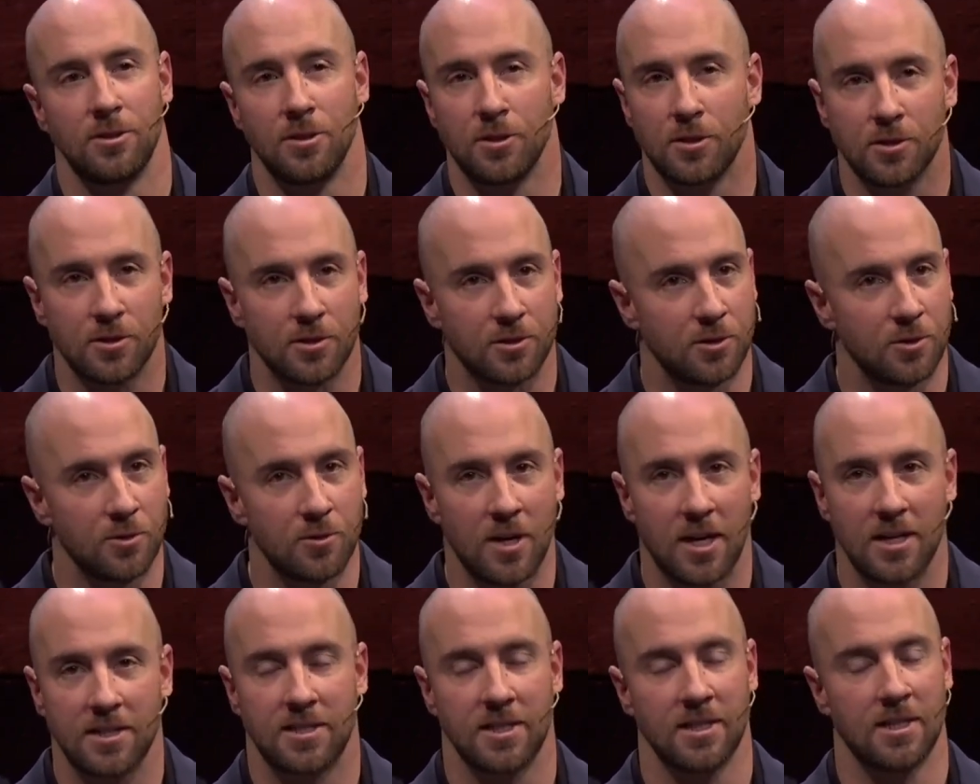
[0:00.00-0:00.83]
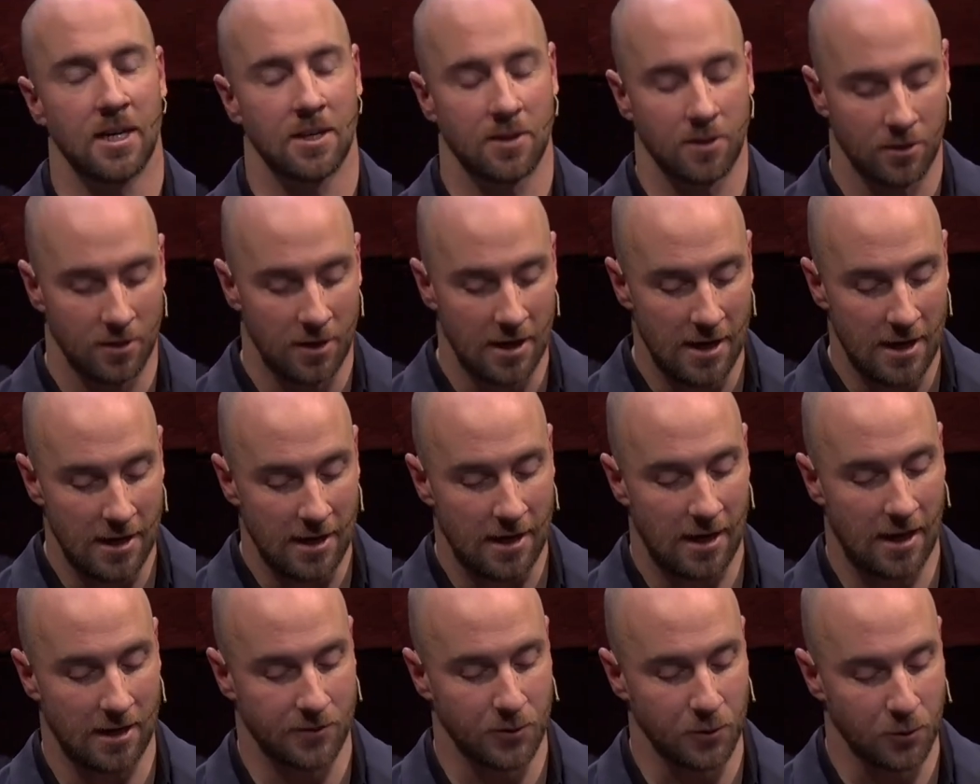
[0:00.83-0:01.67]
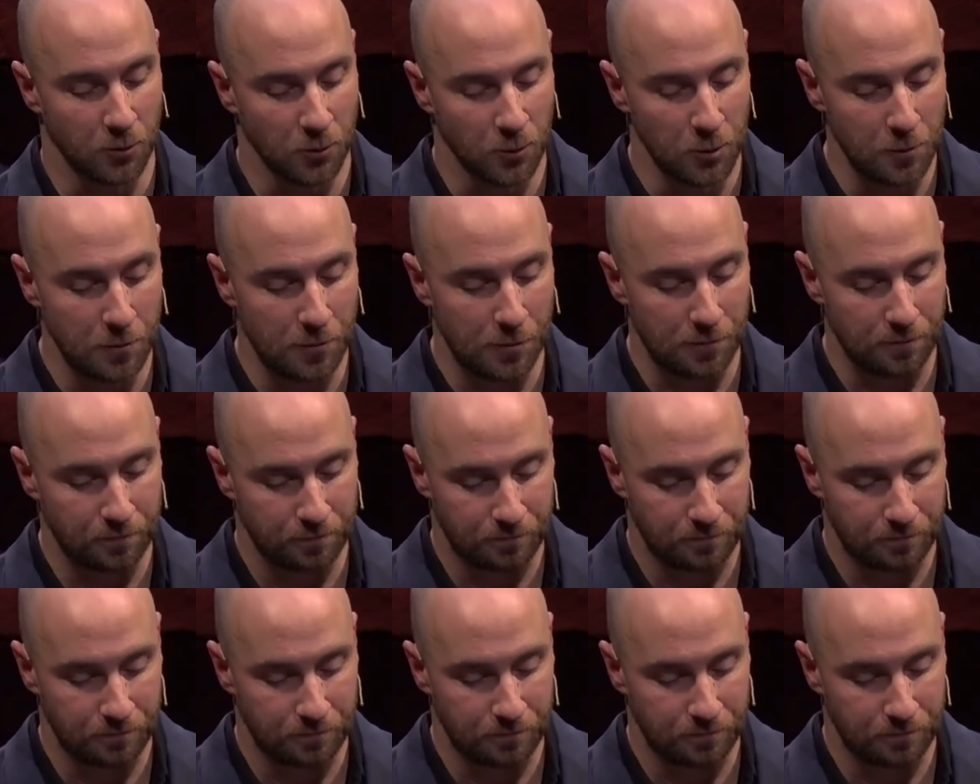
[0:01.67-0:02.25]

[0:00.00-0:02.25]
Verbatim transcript: You can just do that together as a group.